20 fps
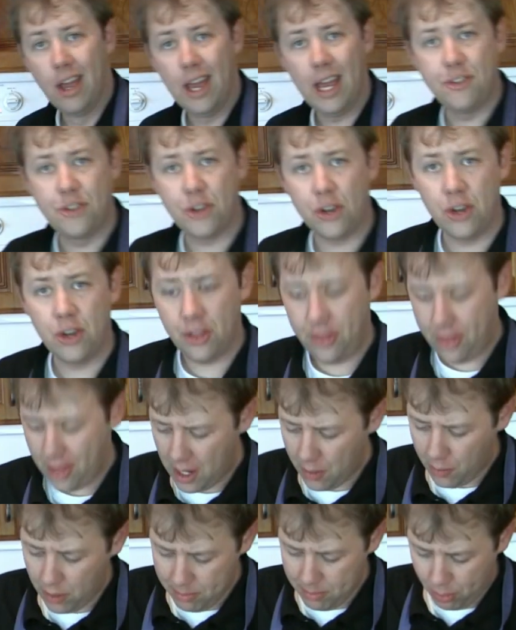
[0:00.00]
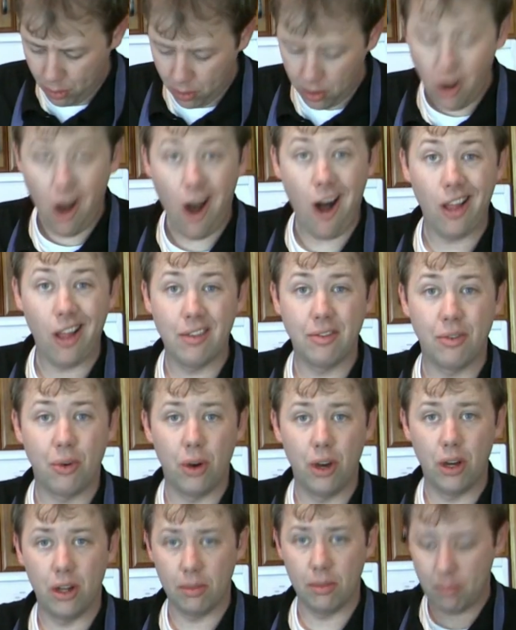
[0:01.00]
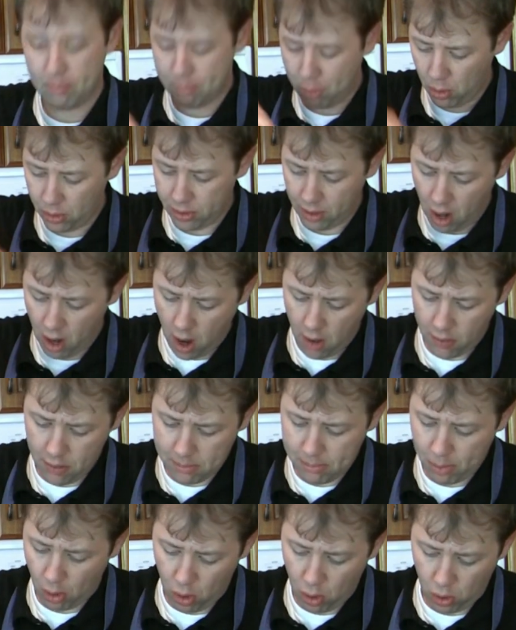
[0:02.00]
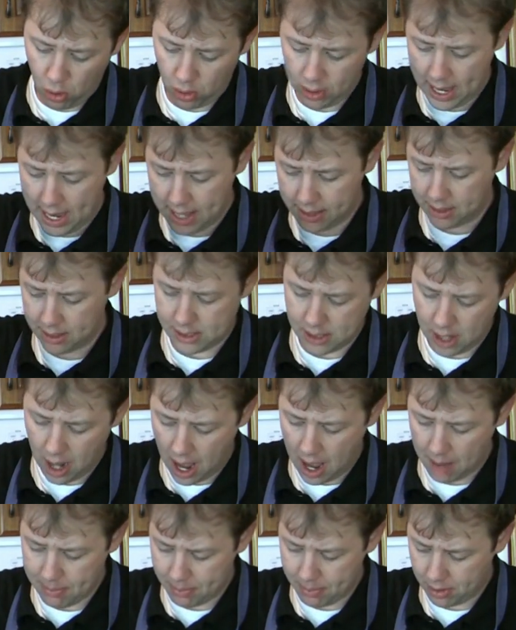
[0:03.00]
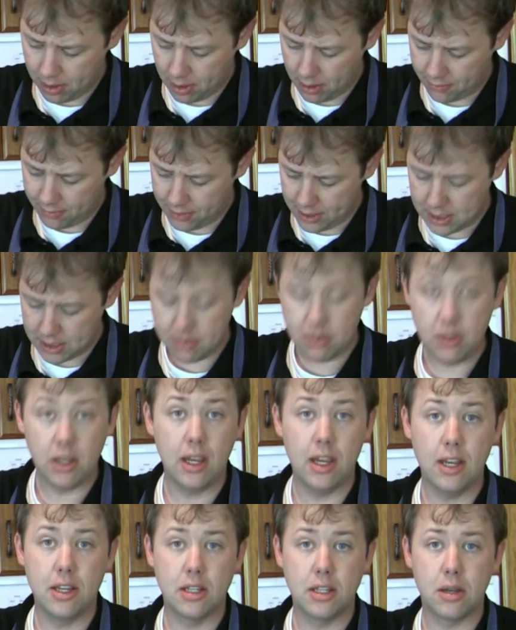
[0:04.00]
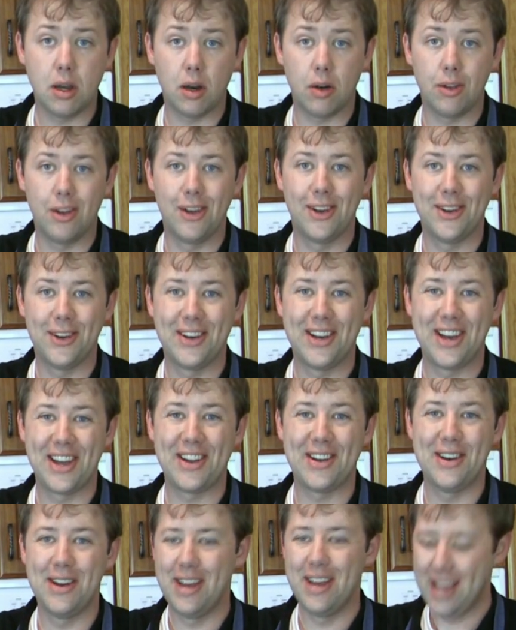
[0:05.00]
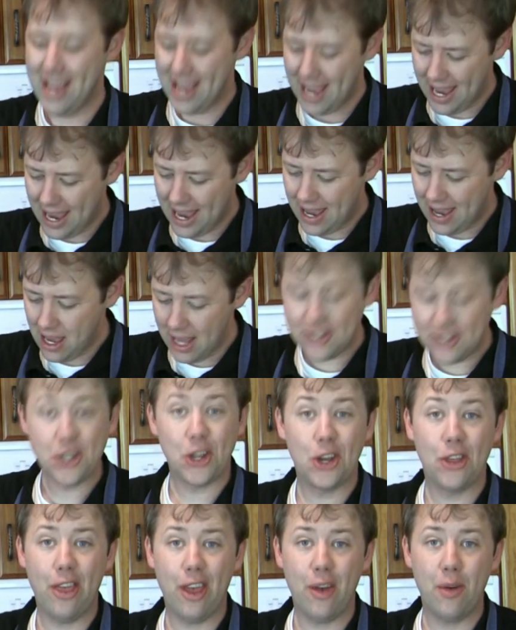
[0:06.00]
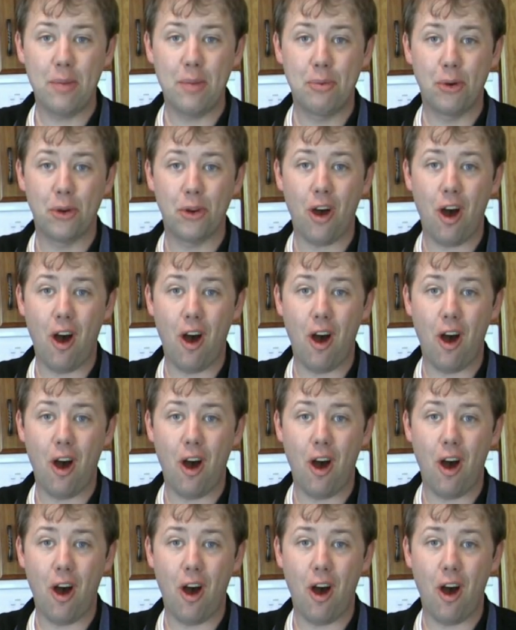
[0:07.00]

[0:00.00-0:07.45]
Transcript: It's a good thing we put olive oil both on the bowl and the top of this yeast, it's a good thing we put